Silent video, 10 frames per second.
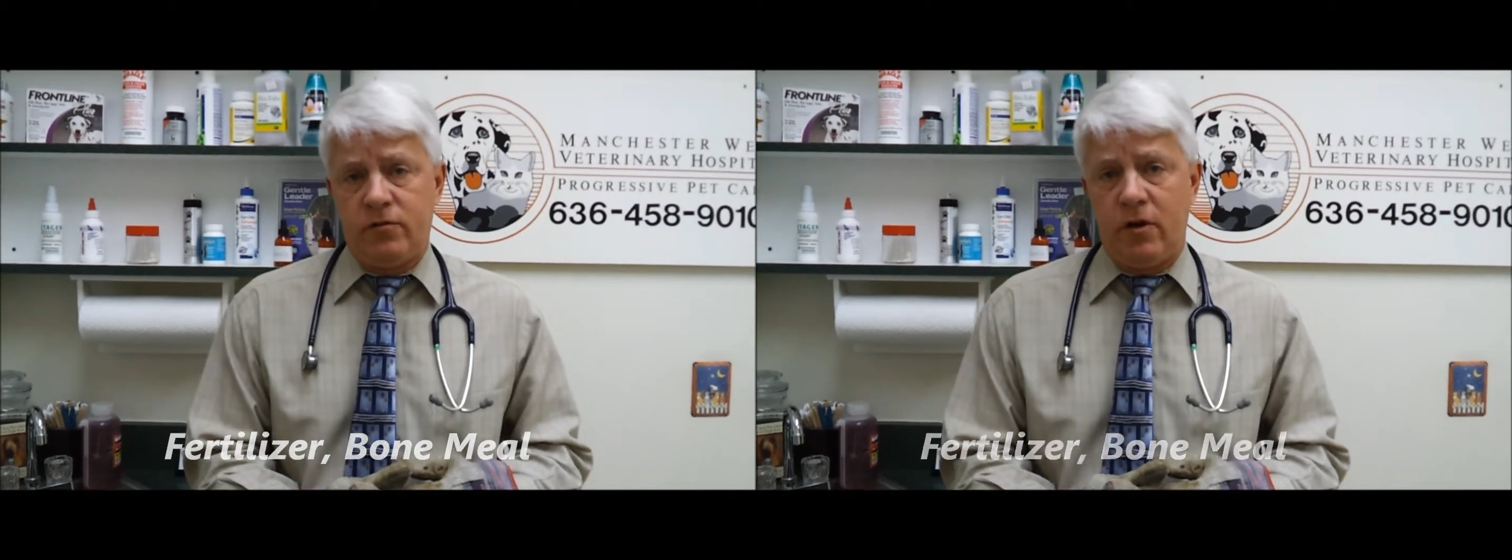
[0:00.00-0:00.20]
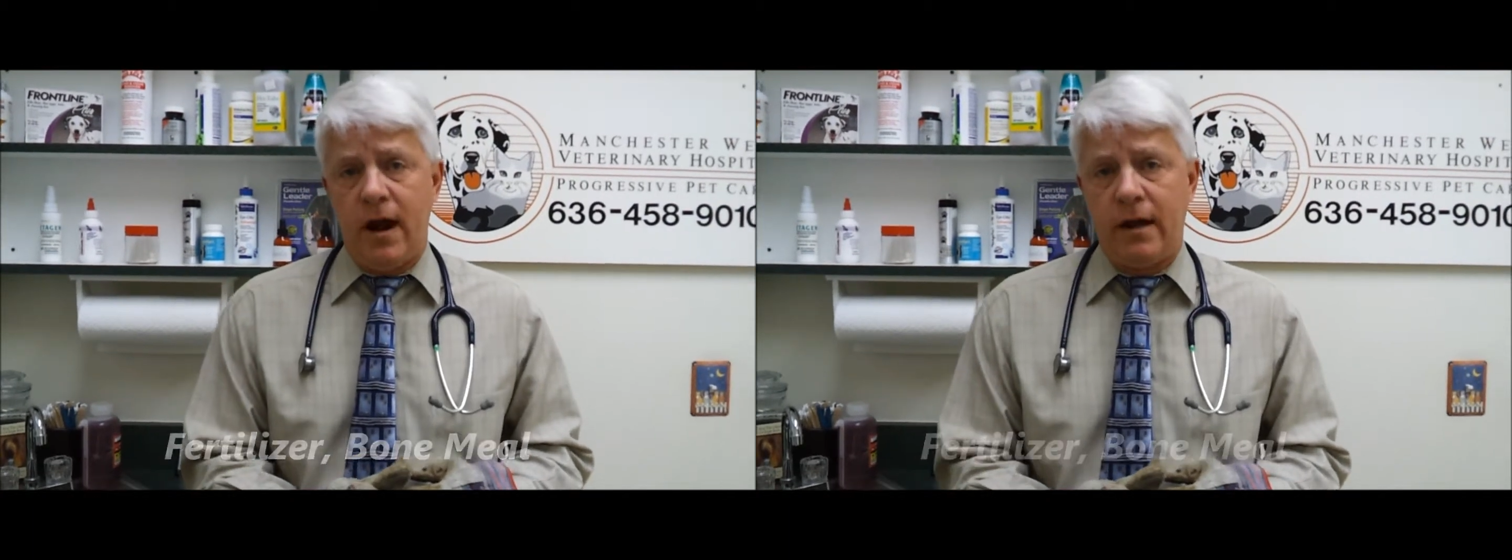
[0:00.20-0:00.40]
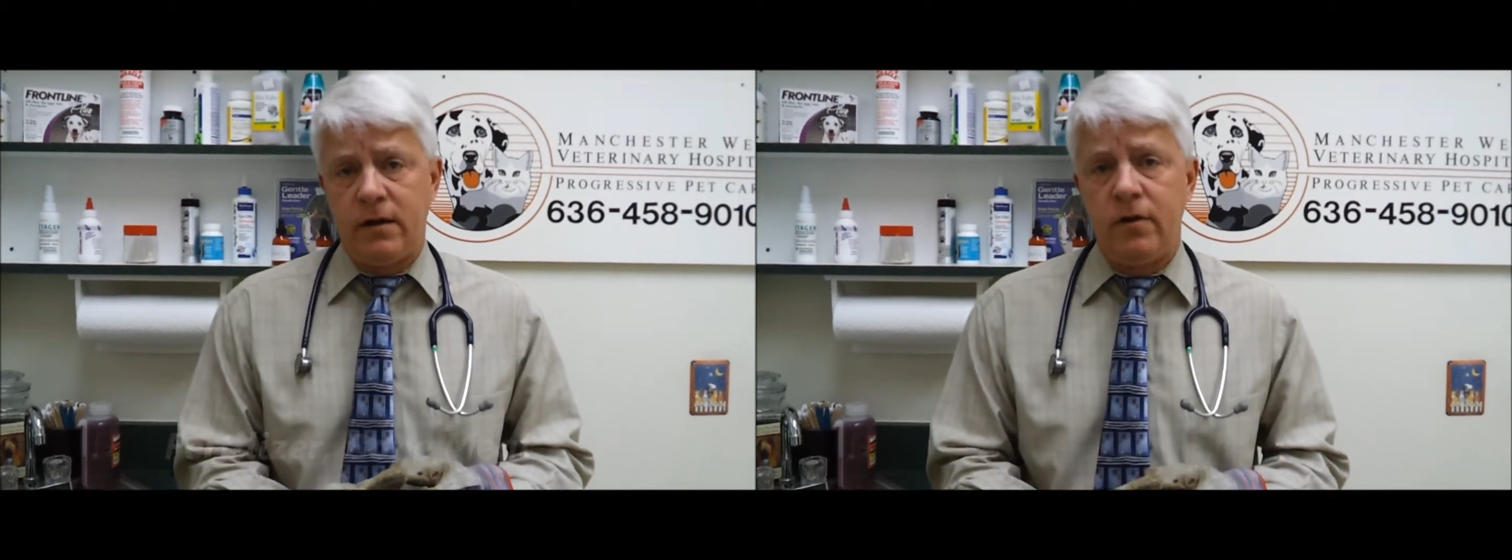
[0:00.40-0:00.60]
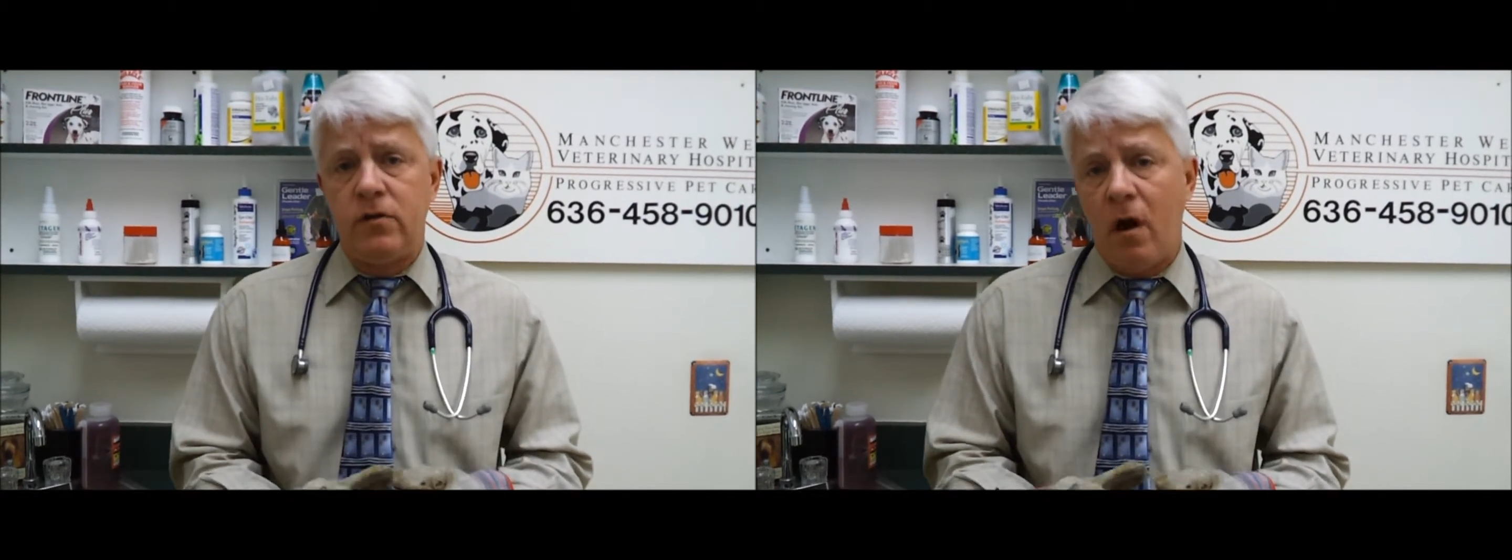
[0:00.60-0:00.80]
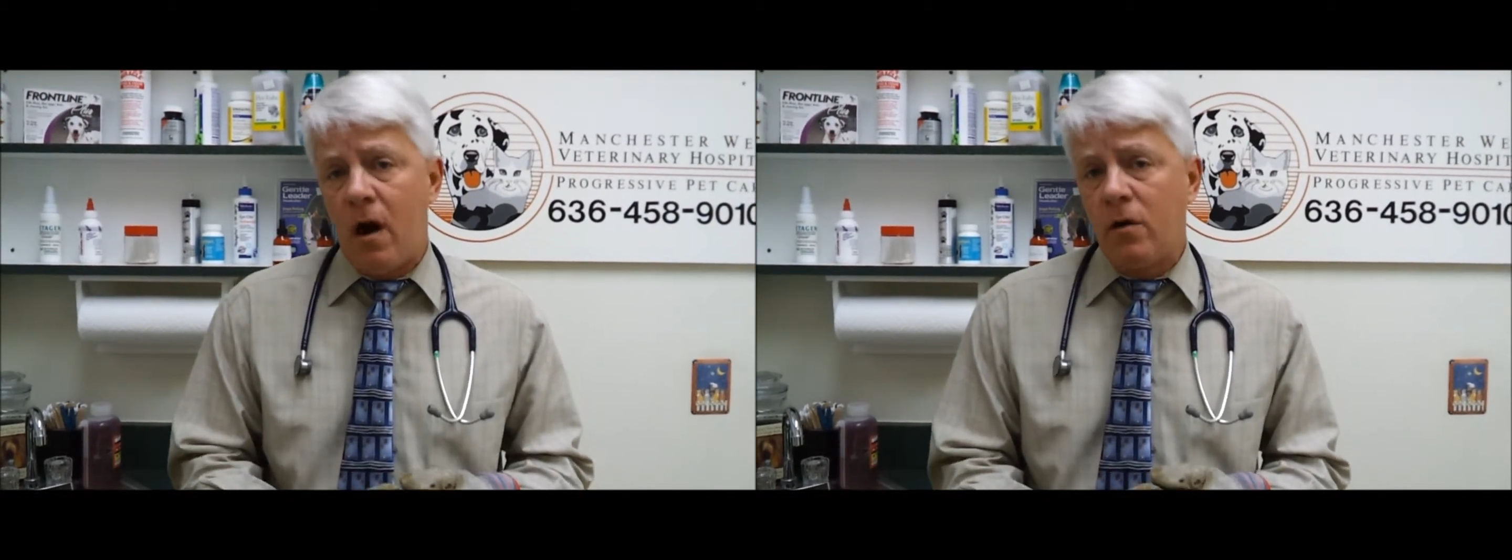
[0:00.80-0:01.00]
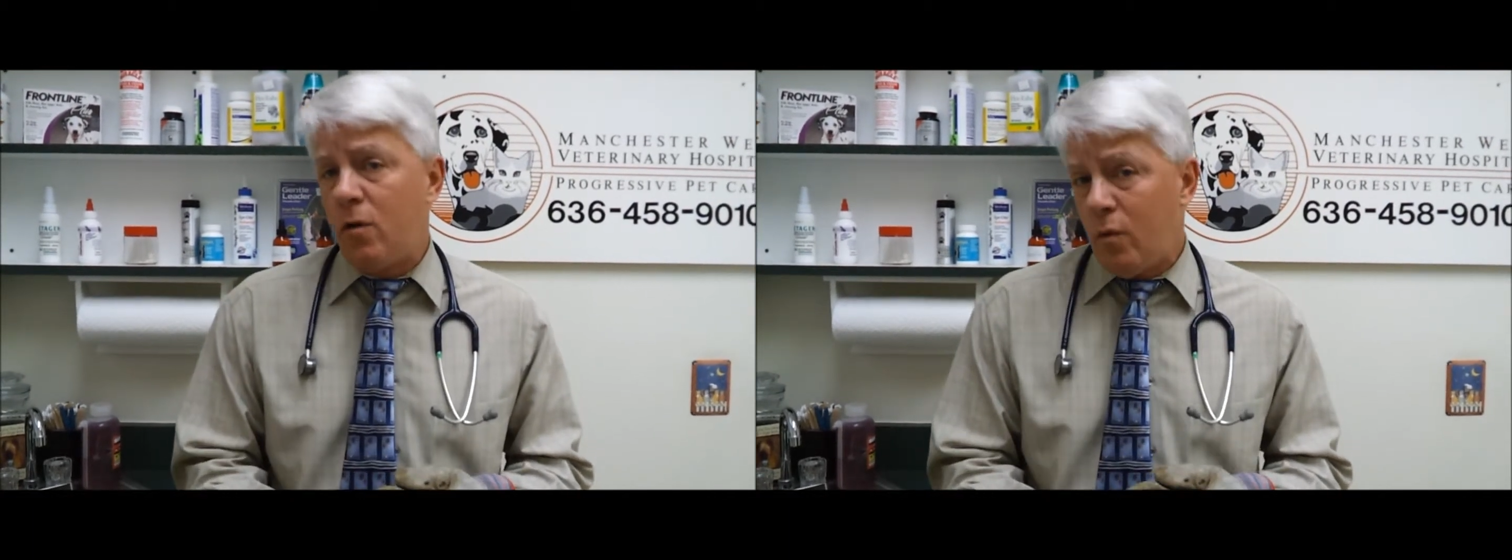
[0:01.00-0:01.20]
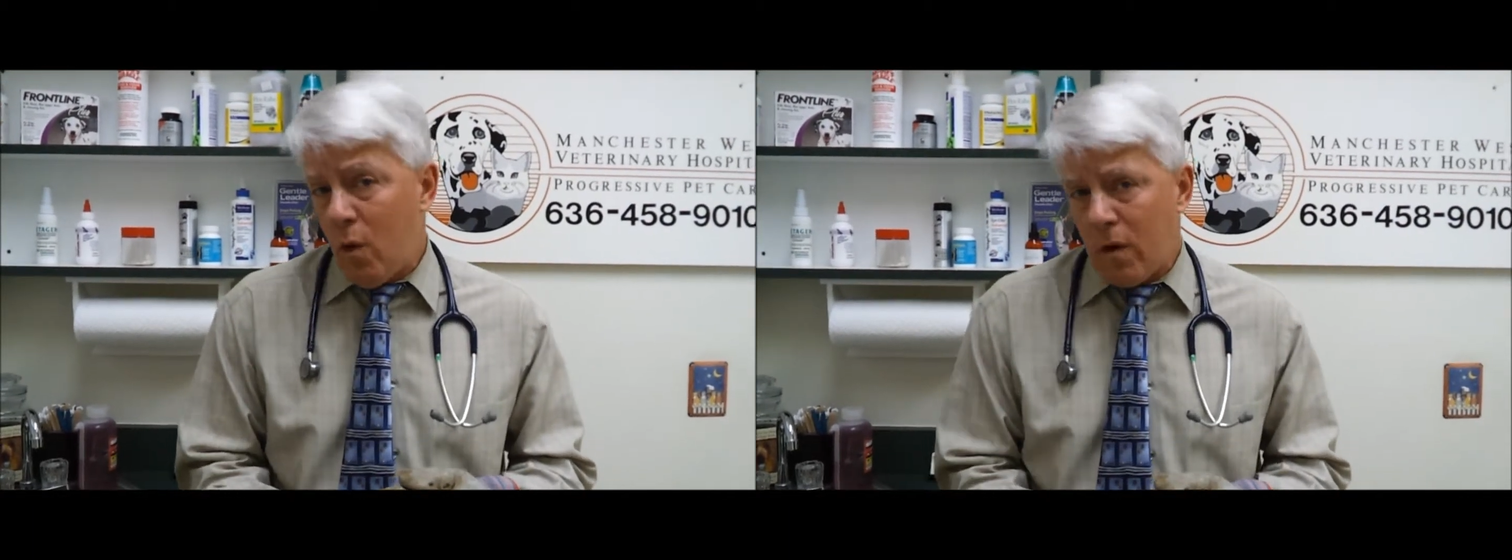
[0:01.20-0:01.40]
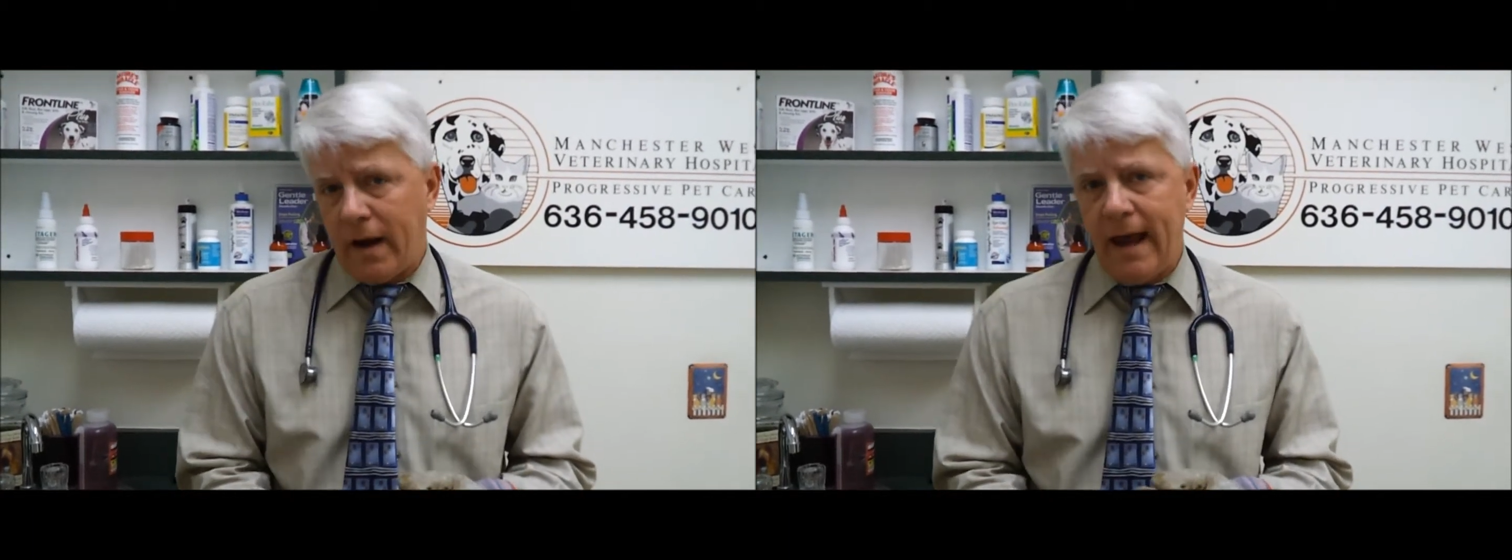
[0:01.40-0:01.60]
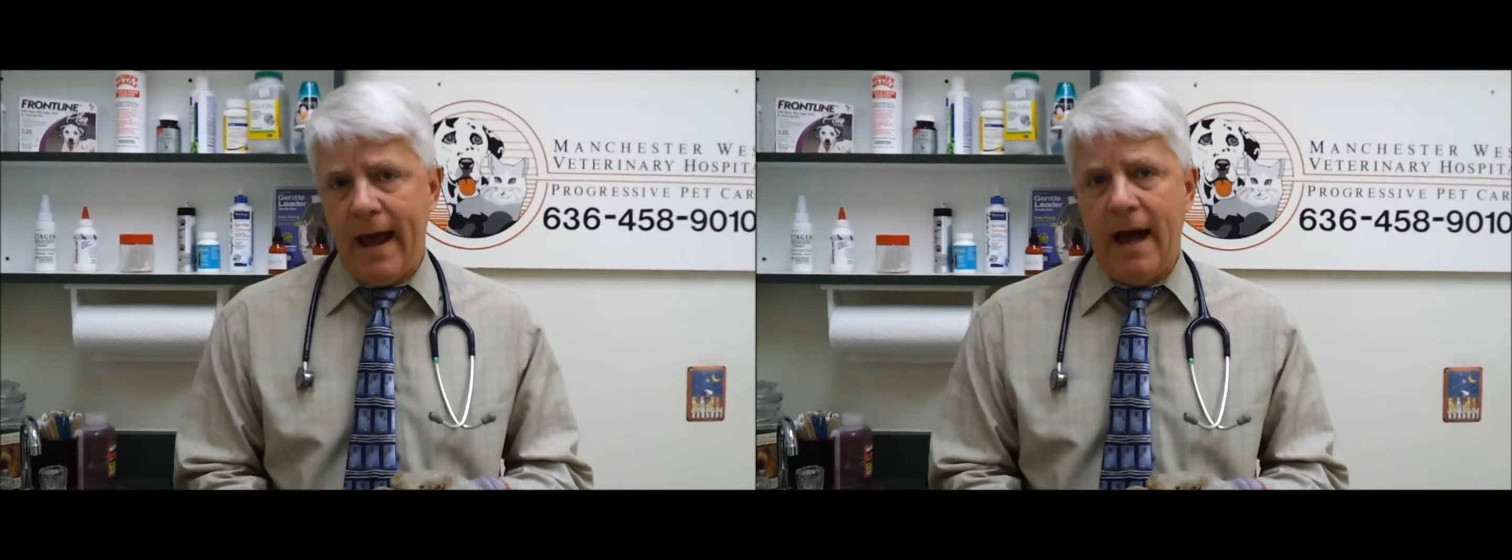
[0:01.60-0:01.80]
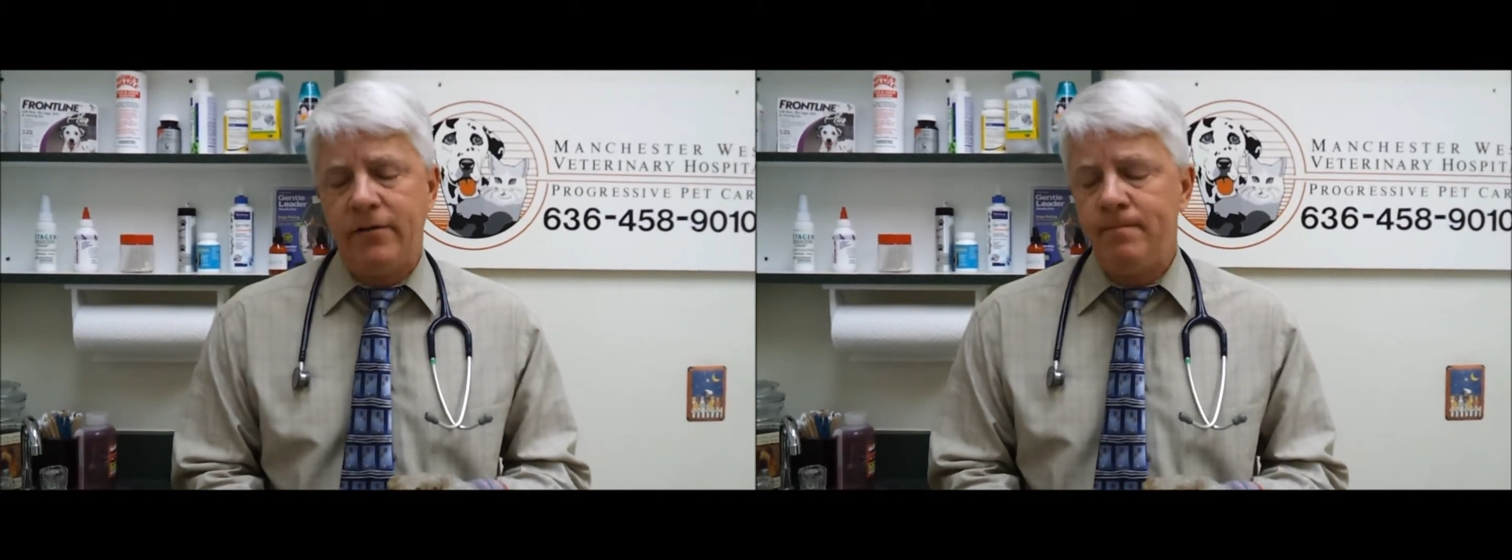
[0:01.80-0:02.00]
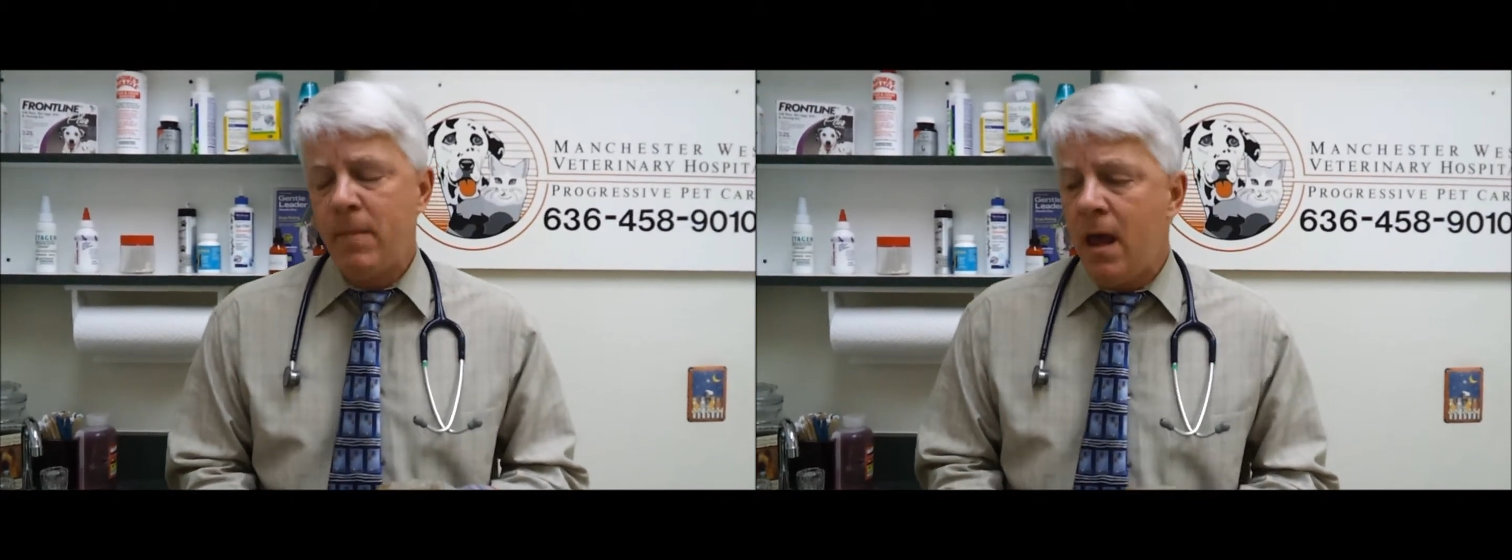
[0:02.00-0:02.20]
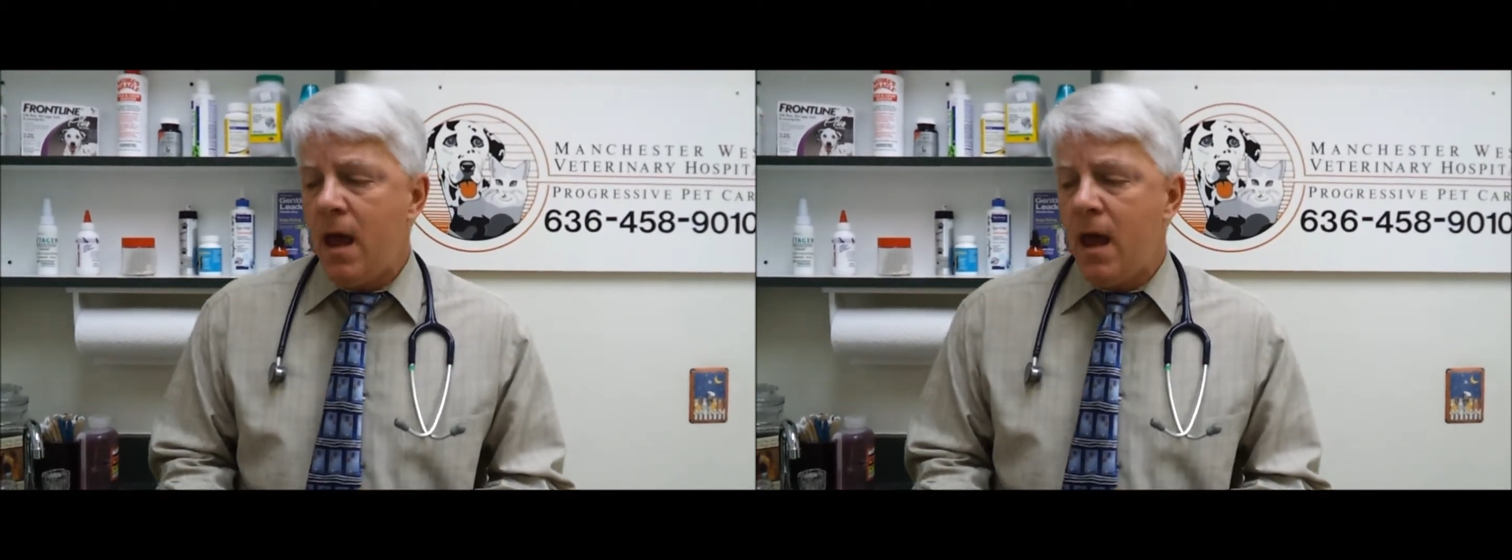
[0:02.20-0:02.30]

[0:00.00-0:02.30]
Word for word: tract of a dog or a cat.